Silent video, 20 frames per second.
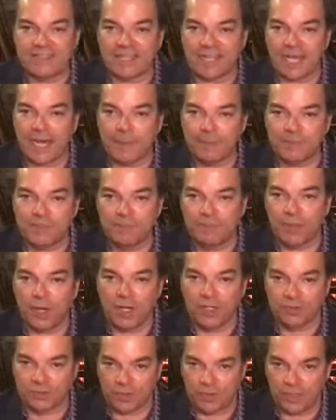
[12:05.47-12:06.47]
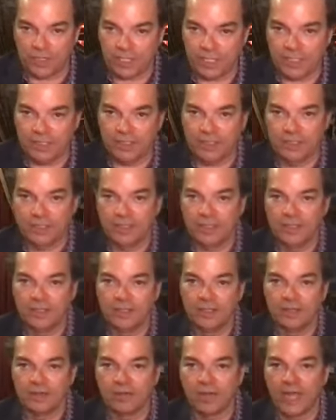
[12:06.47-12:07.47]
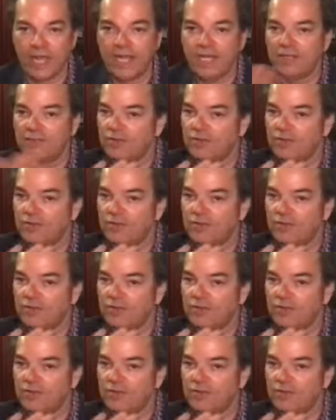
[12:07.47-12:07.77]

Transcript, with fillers: the cups and balls on it, right?